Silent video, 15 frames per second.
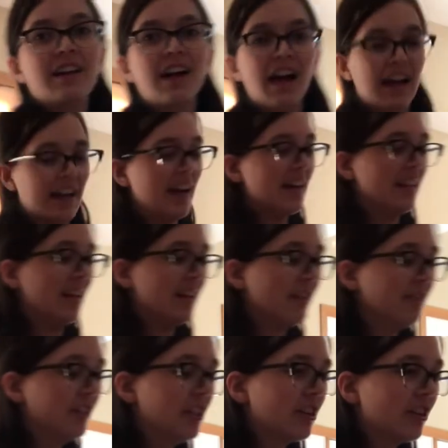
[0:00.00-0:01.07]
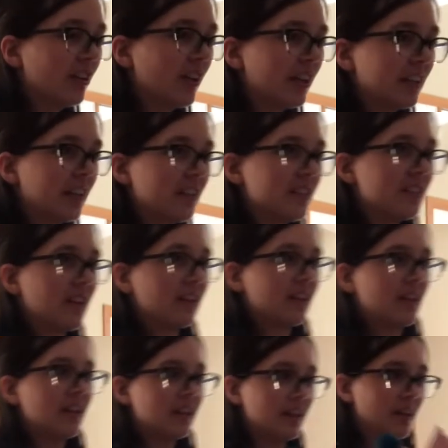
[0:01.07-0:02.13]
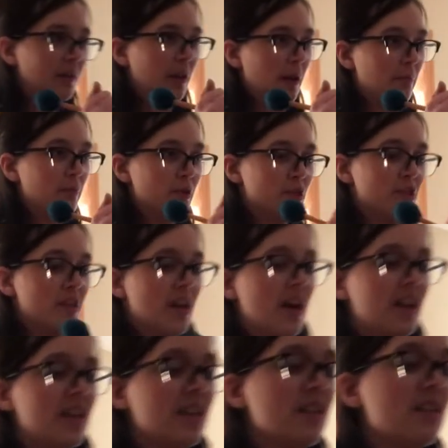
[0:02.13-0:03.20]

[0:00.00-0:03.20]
I kind of like it when you go like this, I think, and like pushing on it.